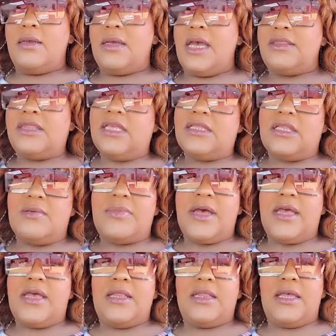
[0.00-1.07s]
I think they're by
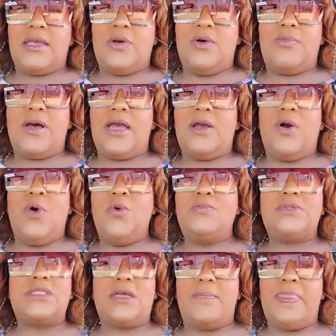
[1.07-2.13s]
LA or by Home
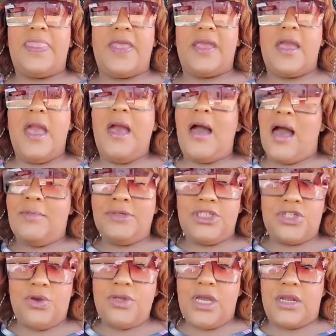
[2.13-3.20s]
something. I'm gonna
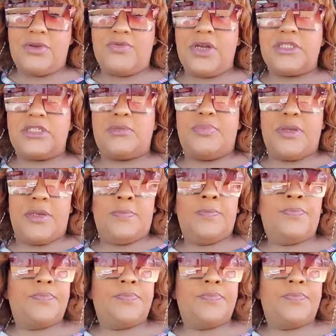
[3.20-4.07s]
show y'all the recipe.